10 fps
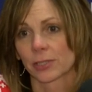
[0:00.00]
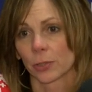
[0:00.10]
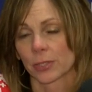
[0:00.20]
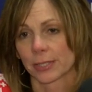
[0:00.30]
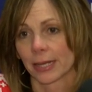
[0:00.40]

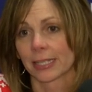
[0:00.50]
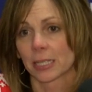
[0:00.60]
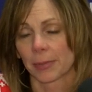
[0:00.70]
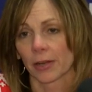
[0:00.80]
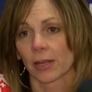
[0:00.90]
So it's nice
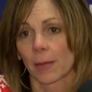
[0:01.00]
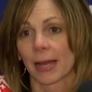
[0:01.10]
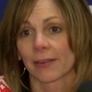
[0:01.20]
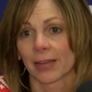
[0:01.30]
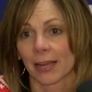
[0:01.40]
to be able to come
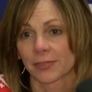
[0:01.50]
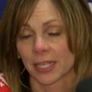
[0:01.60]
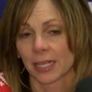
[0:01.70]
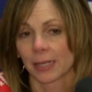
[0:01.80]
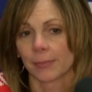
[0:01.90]
out of
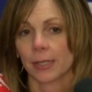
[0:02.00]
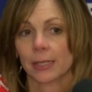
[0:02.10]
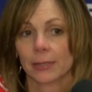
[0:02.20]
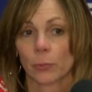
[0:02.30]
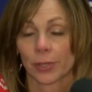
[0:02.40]
halftime
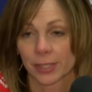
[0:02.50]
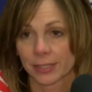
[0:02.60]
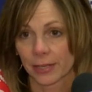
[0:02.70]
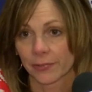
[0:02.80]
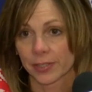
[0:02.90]
with a
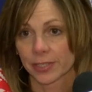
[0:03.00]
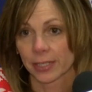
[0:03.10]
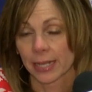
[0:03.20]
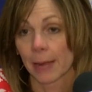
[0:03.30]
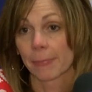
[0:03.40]

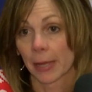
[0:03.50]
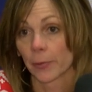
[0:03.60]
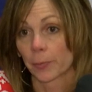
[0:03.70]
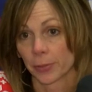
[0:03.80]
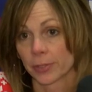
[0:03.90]
deficit and be able
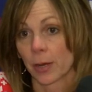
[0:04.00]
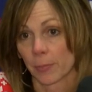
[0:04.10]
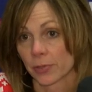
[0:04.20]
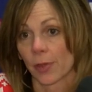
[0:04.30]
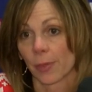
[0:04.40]
to put
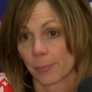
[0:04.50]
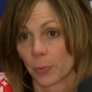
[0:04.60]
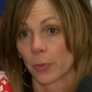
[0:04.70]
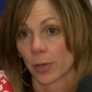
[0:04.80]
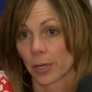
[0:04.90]
numbers on the
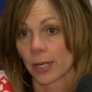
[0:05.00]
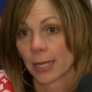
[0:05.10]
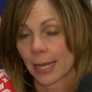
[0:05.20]
board.